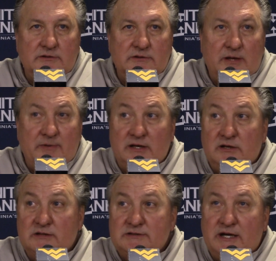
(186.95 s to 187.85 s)
it
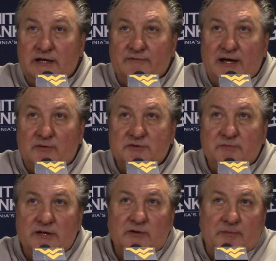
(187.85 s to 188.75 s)
looks like if that was
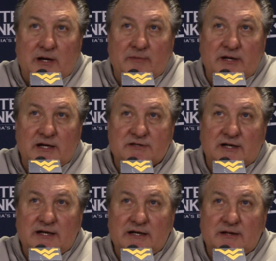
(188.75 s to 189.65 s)
Beal, he probably has a
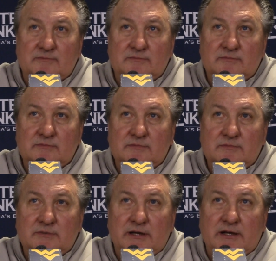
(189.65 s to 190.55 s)
layup,
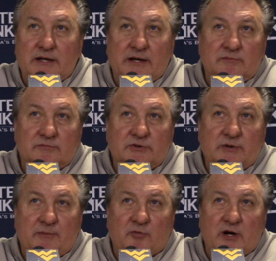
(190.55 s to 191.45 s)
and they
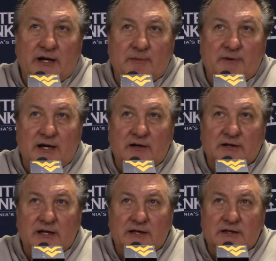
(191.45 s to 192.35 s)
two of them run him down
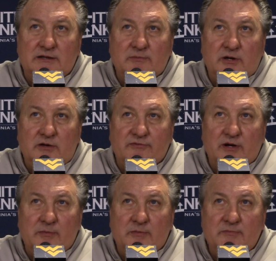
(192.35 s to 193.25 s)
and get the ball
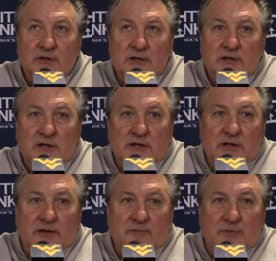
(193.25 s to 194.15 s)
from him.
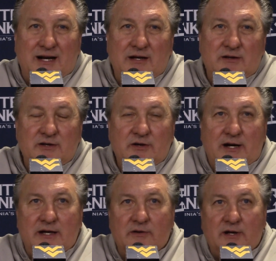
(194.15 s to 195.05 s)
But
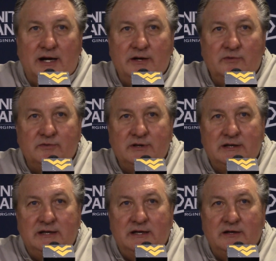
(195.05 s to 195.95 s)
I don't
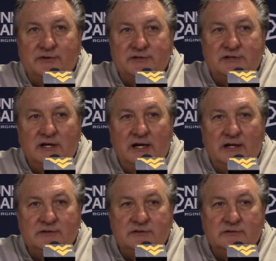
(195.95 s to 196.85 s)
think he
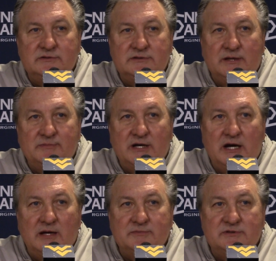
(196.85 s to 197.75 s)
understands
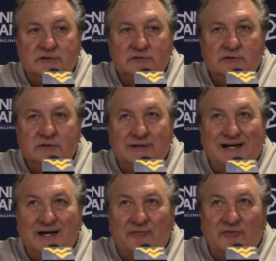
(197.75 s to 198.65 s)
sometimes
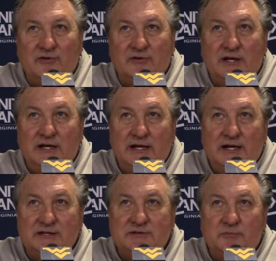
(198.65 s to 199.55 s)
the effort that he
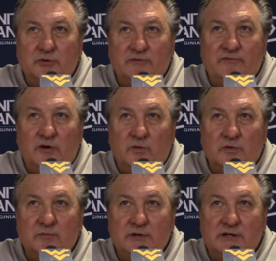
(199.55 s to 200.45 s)
has to put
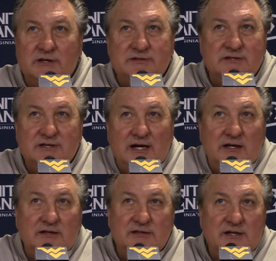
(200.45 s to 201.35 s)
forward, because he's
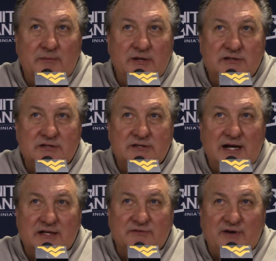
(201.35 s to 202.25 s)
just
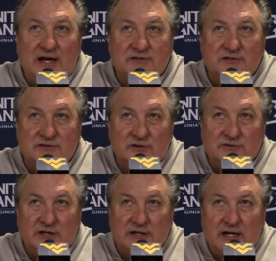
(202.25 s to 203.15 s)
not as fast as those
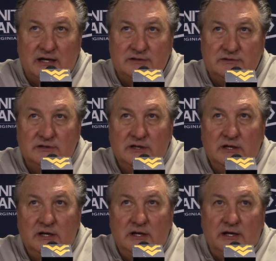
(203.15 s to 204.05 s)
other guys.
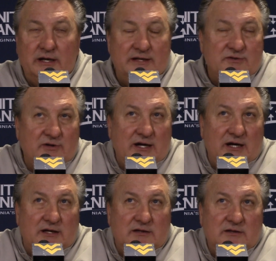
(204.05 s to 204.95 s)
And that's
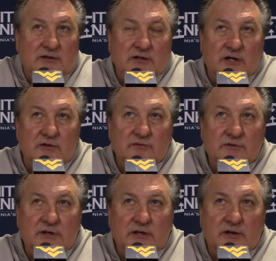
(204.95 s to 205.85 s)
okay,
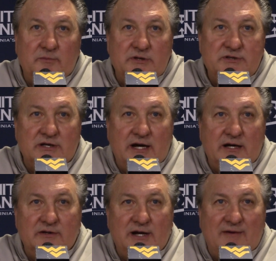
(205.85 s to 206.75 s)

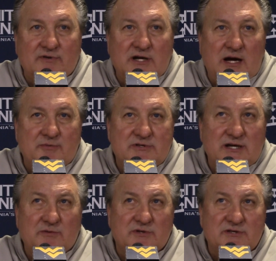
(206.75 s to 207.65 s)
but you have to
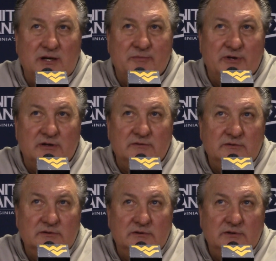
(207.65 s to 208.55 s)
compensate with something.
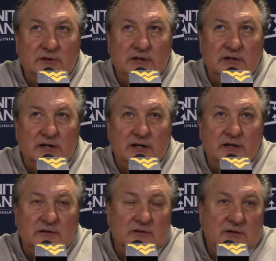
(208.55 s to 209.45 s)

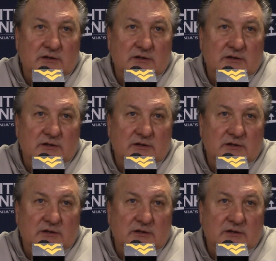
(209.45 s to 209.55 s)
And